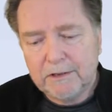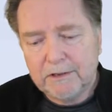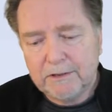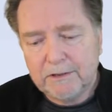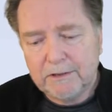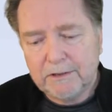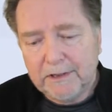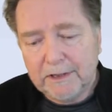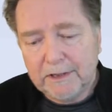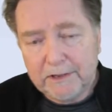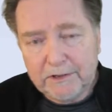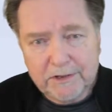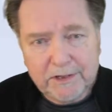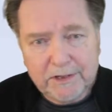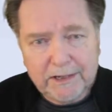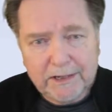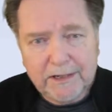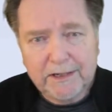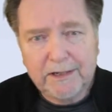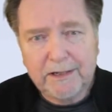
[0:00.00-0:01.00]
to
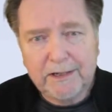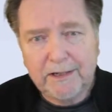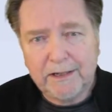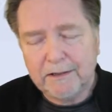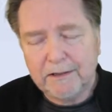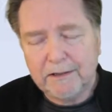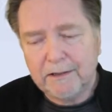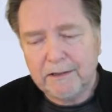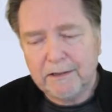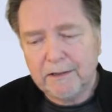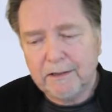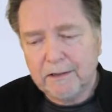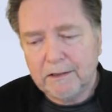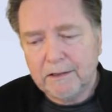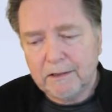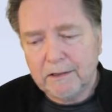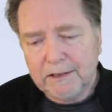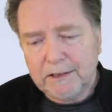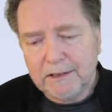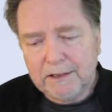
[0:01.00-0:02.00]
educate and
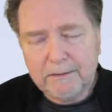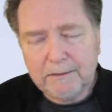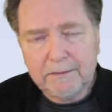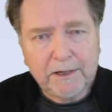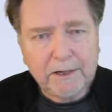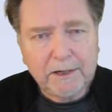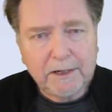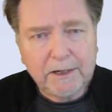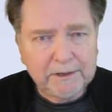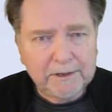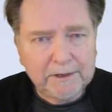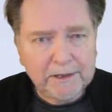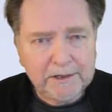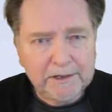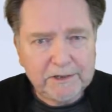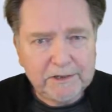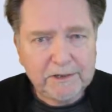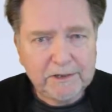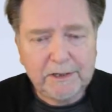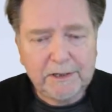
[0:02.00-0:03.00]
lead the
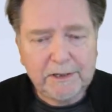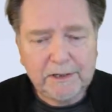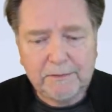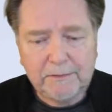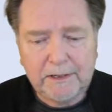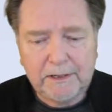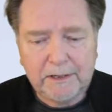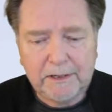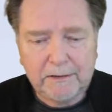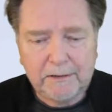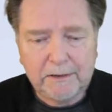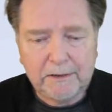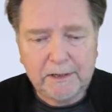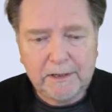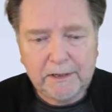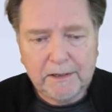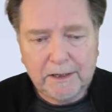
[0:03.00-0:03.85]
population and